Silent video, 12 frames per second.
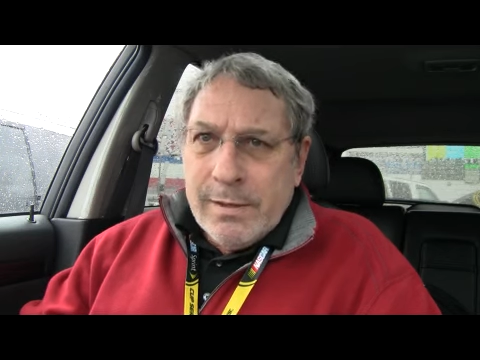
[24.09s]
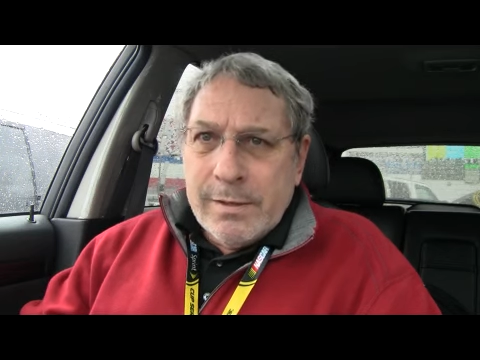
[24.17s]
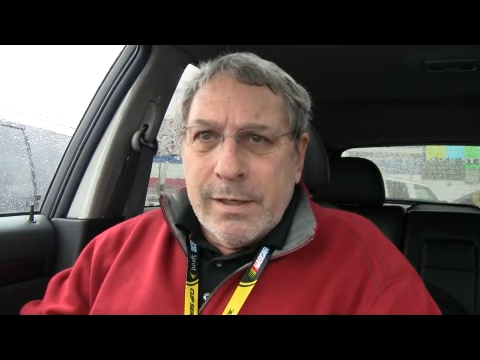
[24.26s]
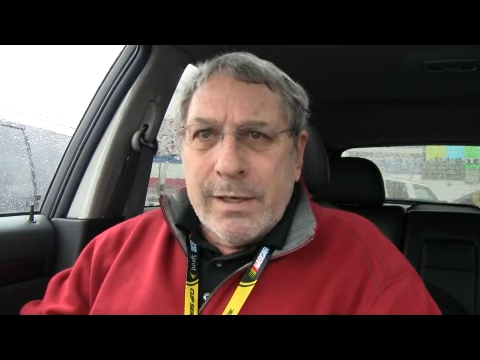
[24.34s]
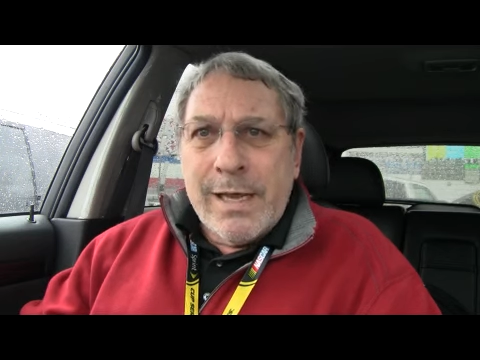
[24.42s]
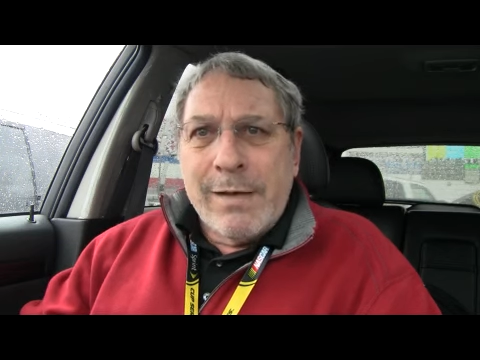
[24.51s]

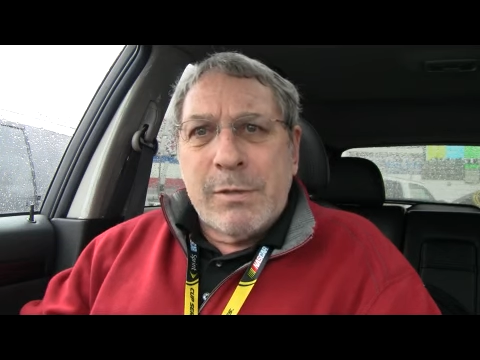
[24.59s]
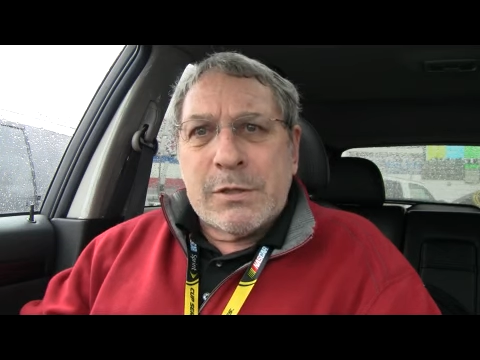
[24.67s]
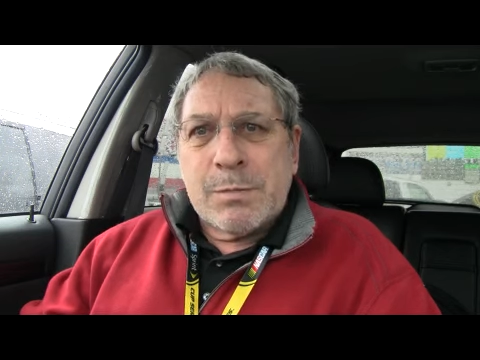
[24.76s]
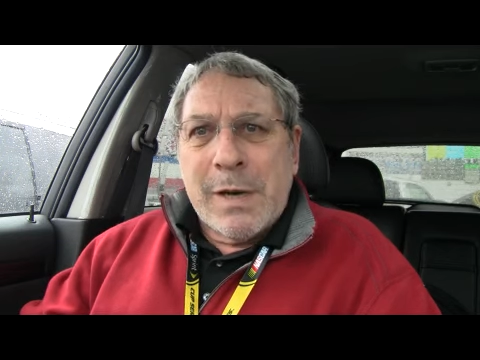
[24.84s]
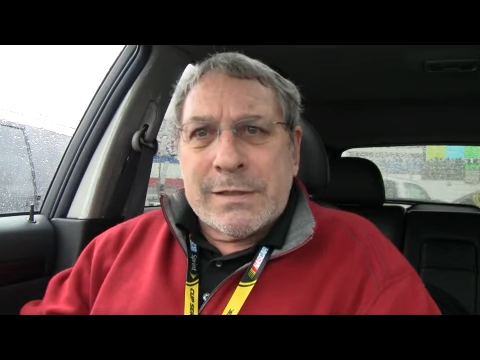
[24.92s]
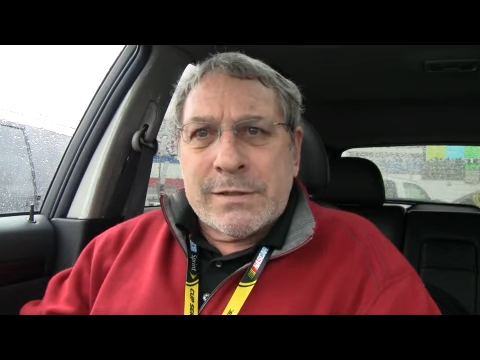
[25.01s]
They didn't have
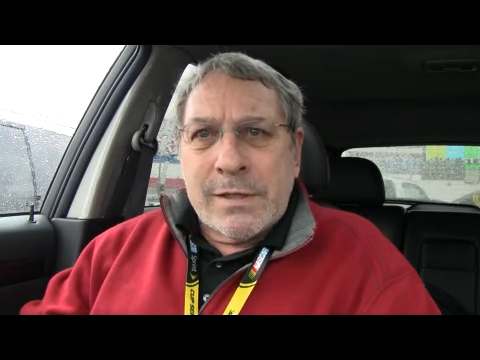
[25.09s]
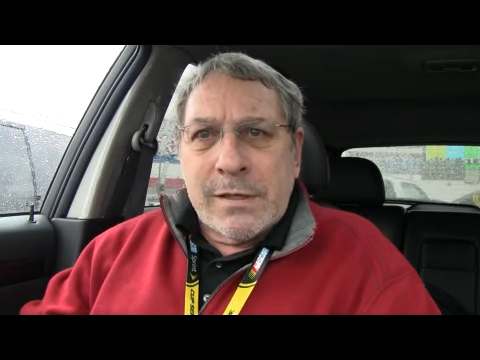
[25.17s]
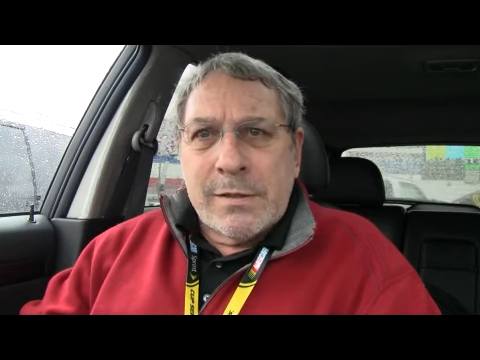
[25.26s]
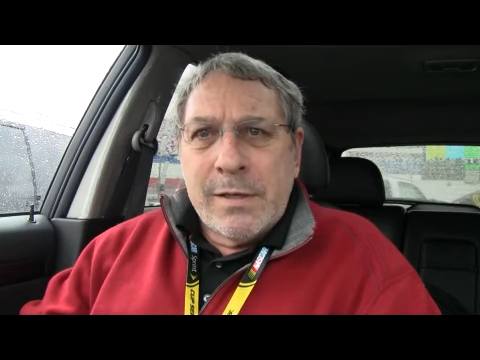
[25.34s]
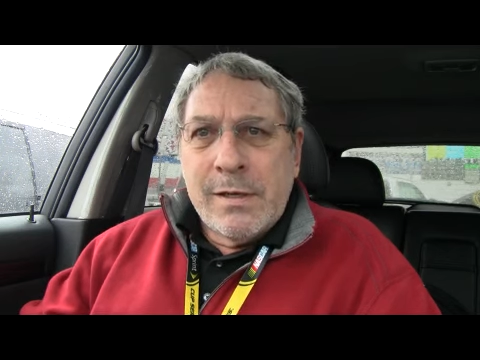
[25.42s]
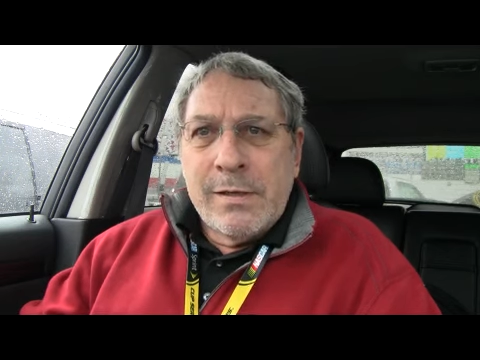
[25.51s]
much practice
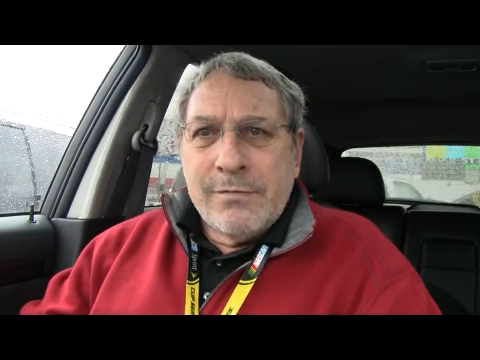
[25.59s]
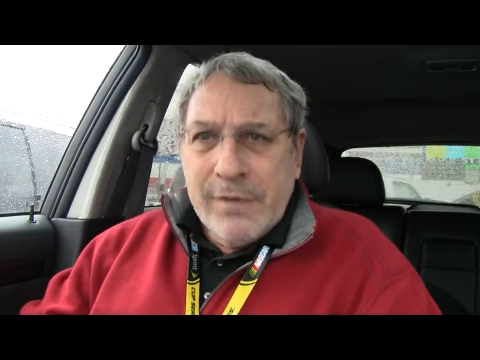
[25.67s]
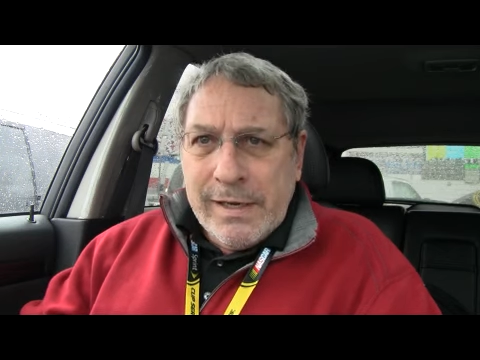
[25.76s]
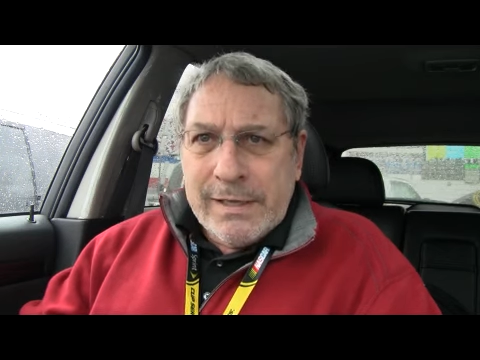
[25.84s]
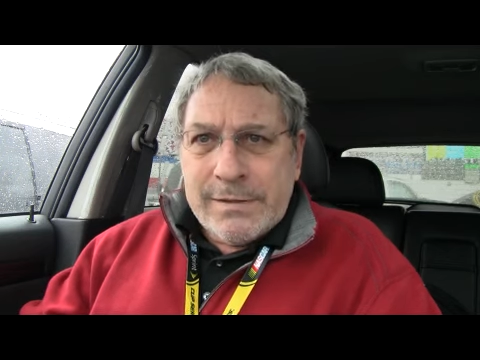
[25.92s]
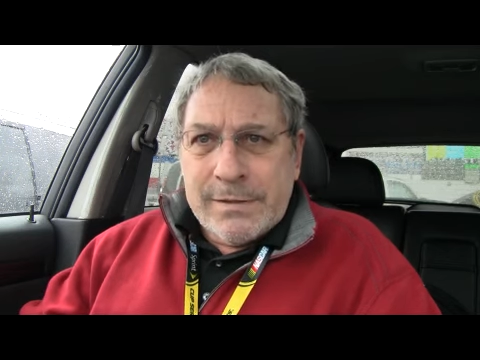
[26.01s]
at
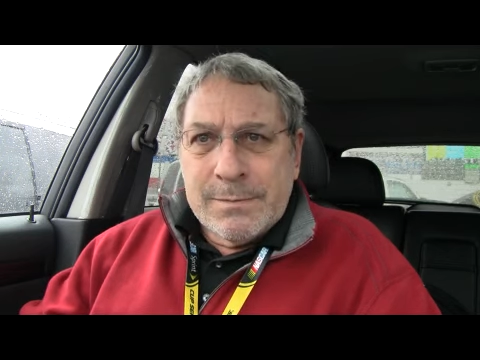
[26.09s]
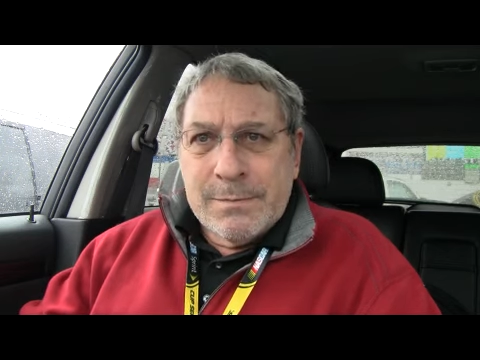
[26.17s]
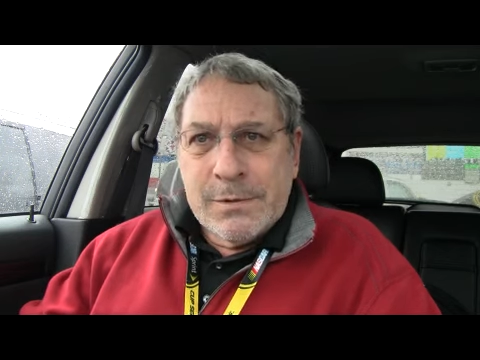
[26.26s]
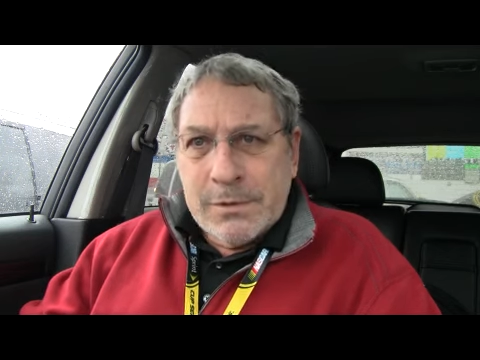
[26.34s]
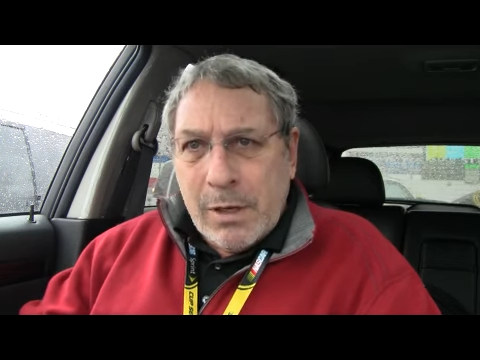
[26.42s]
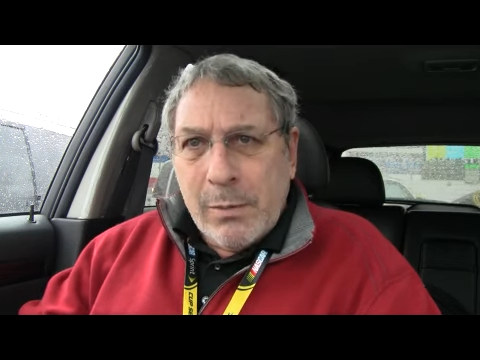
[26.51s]
Phoenix.
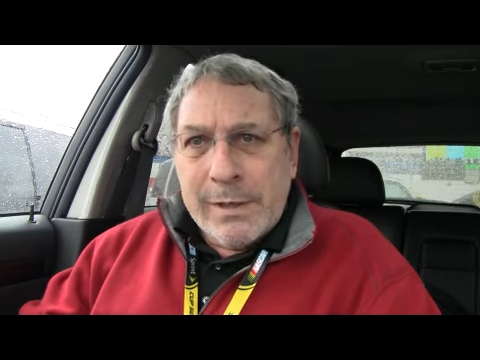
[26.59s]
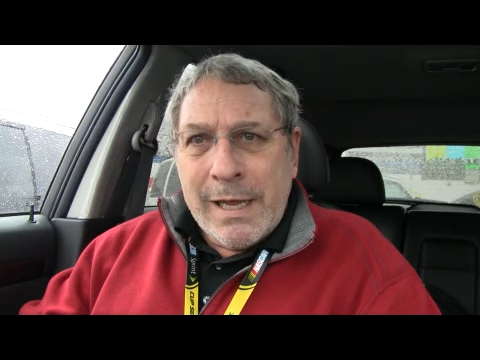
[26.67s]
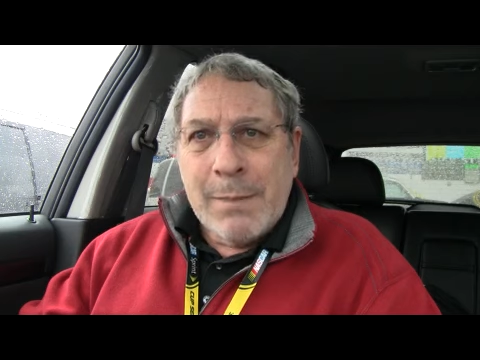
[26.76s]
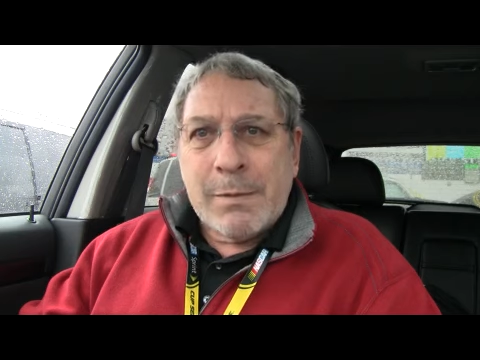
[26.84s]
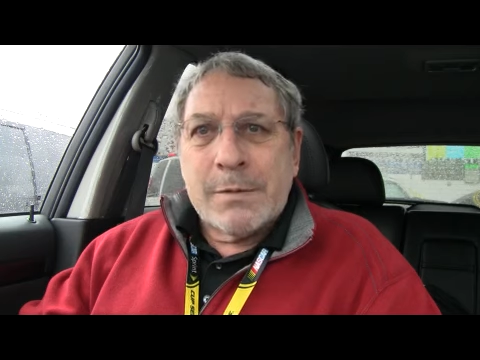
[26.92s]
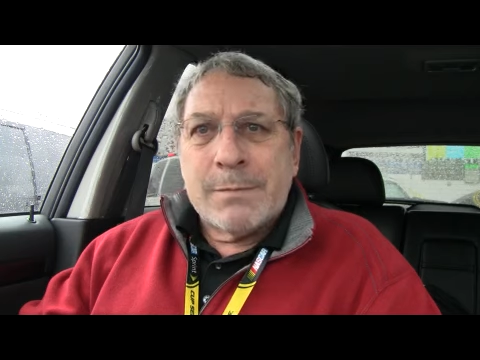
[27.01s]
You saw what
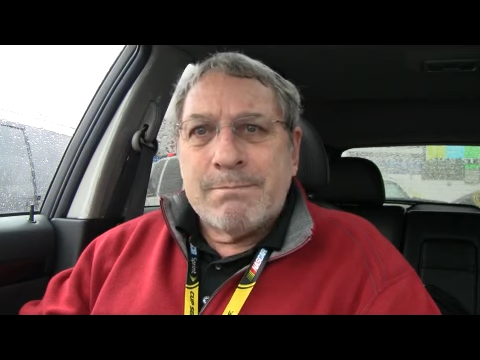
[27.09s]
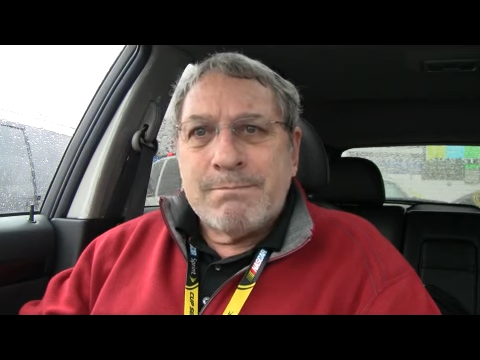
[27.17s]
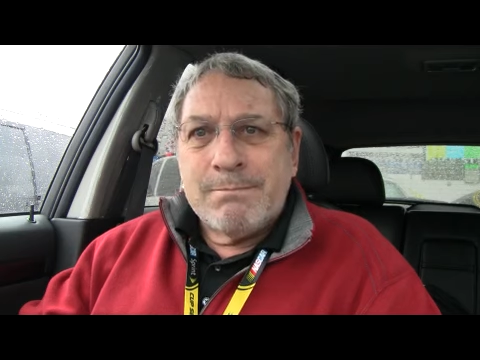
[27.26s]
happened.